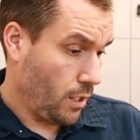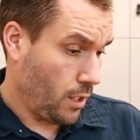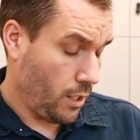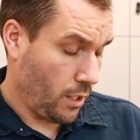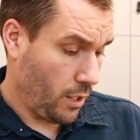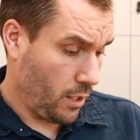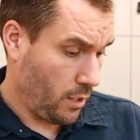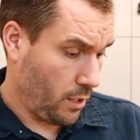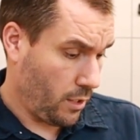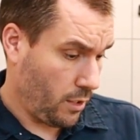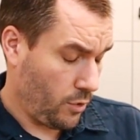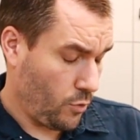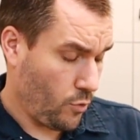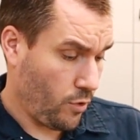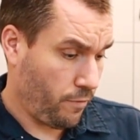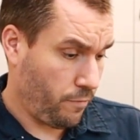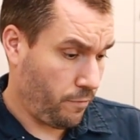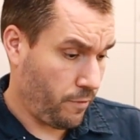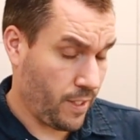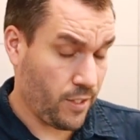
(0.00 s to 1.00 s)

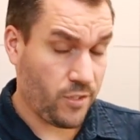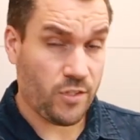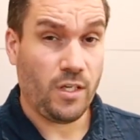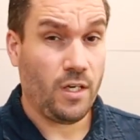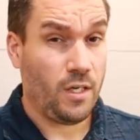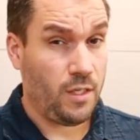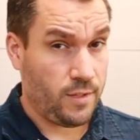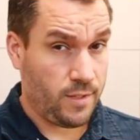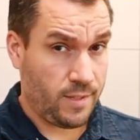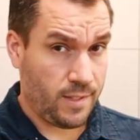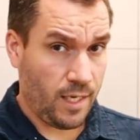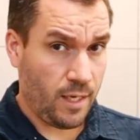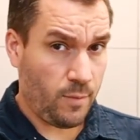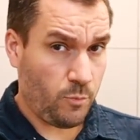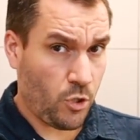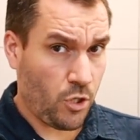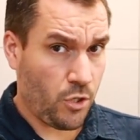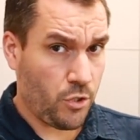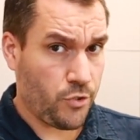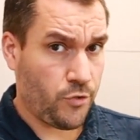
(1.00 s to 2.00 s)
UFS.
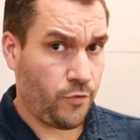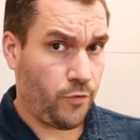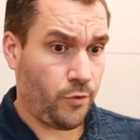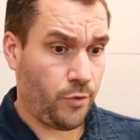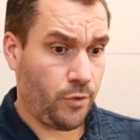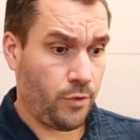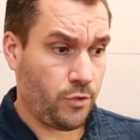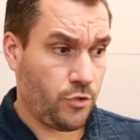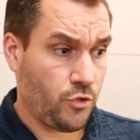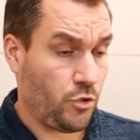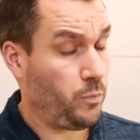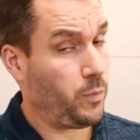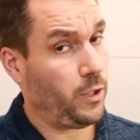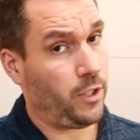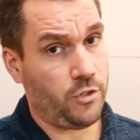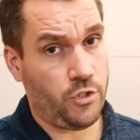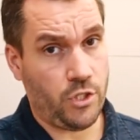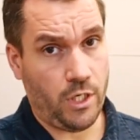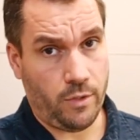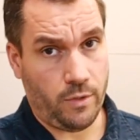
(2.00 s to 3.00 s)
Same goes for
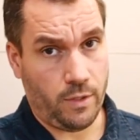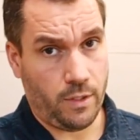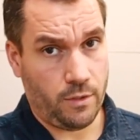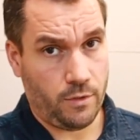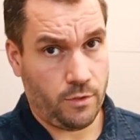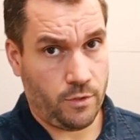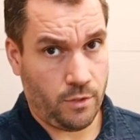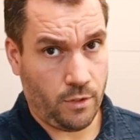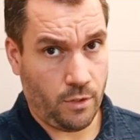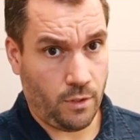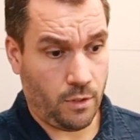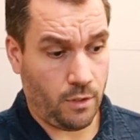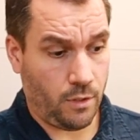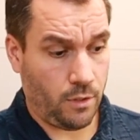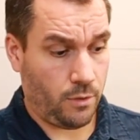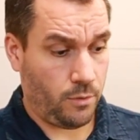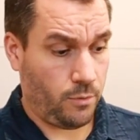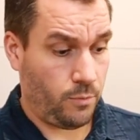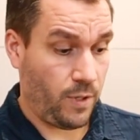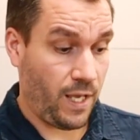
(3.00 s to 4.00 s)
Superleggera.
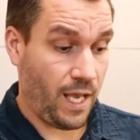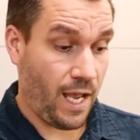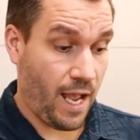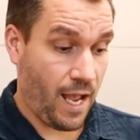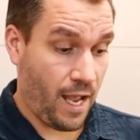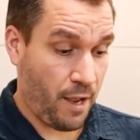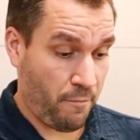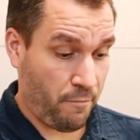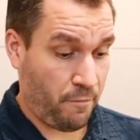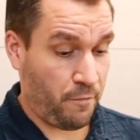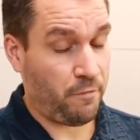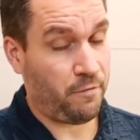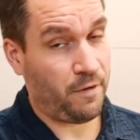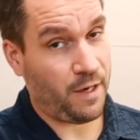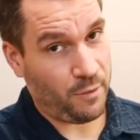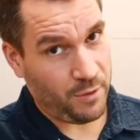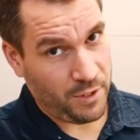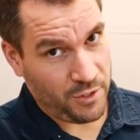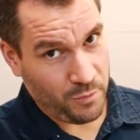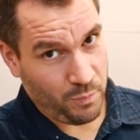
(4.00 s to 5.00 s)
So we have a
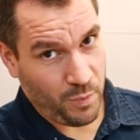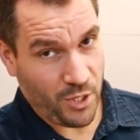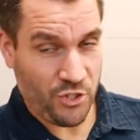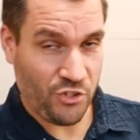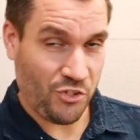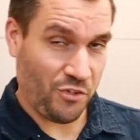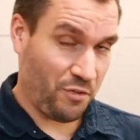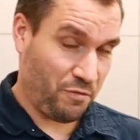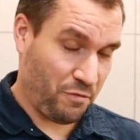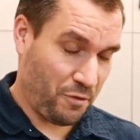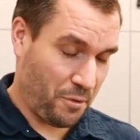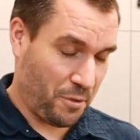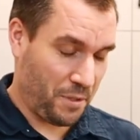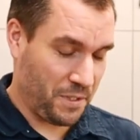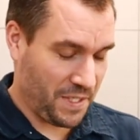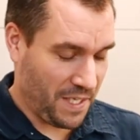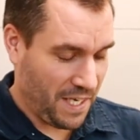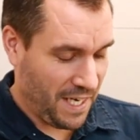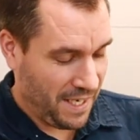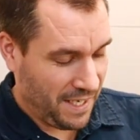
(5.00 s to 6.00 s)
very special, of
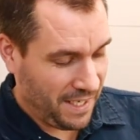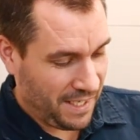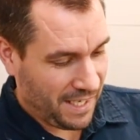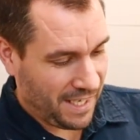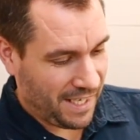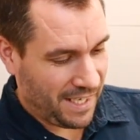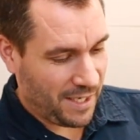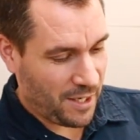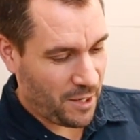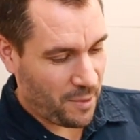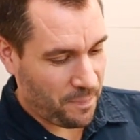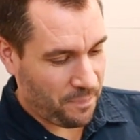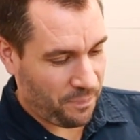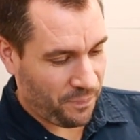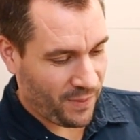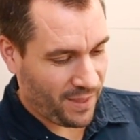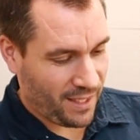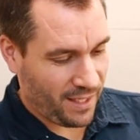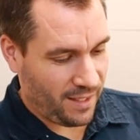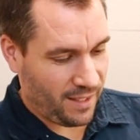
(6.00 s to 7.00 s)
course,
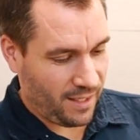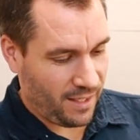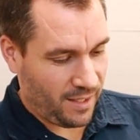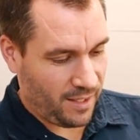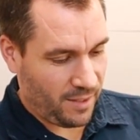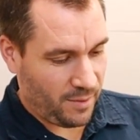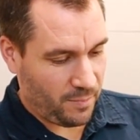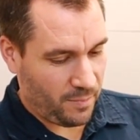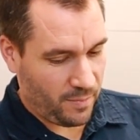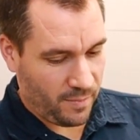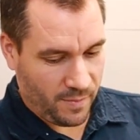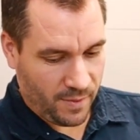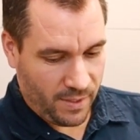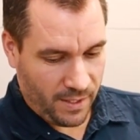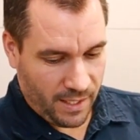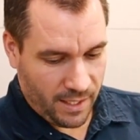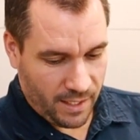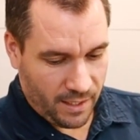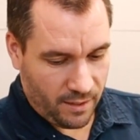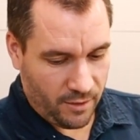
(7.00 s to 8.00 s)

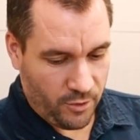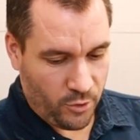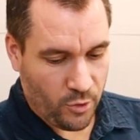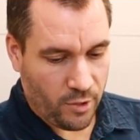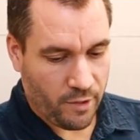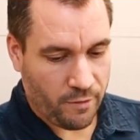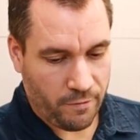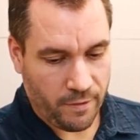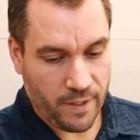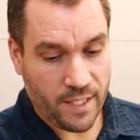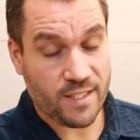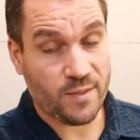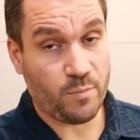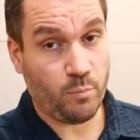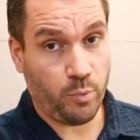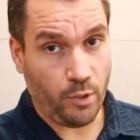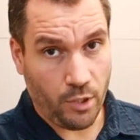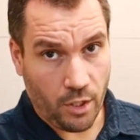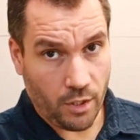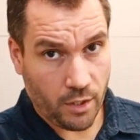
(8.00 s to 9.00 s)
UFS
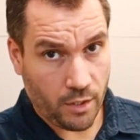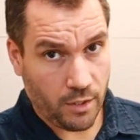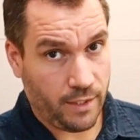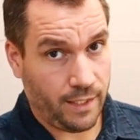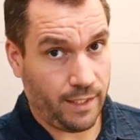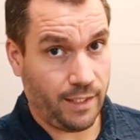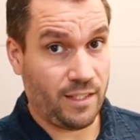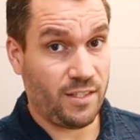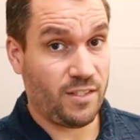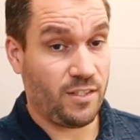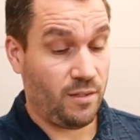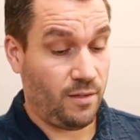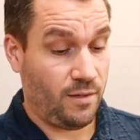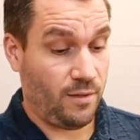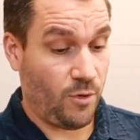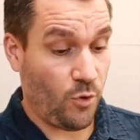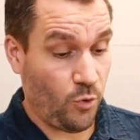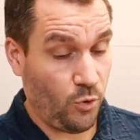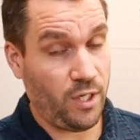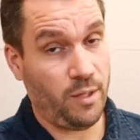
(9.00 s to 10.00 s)
block that is
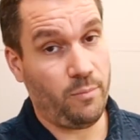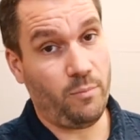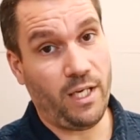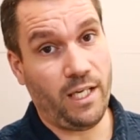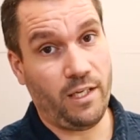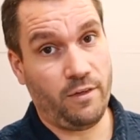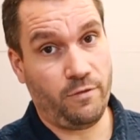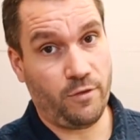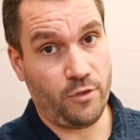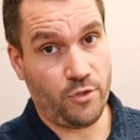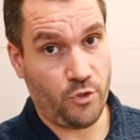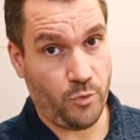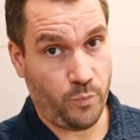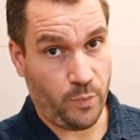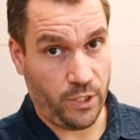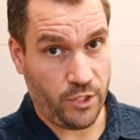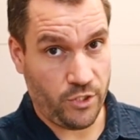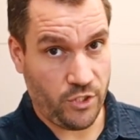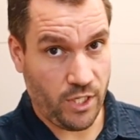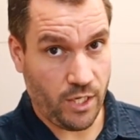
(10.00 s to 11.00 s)
only made for
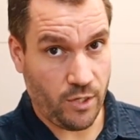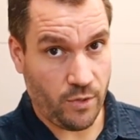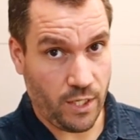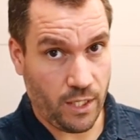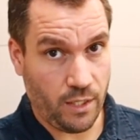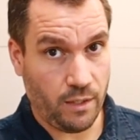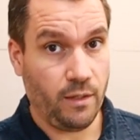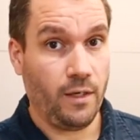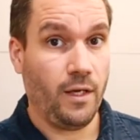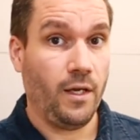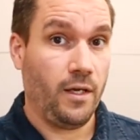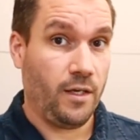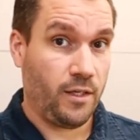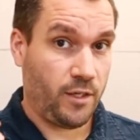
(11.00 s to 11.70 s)
Superleggera.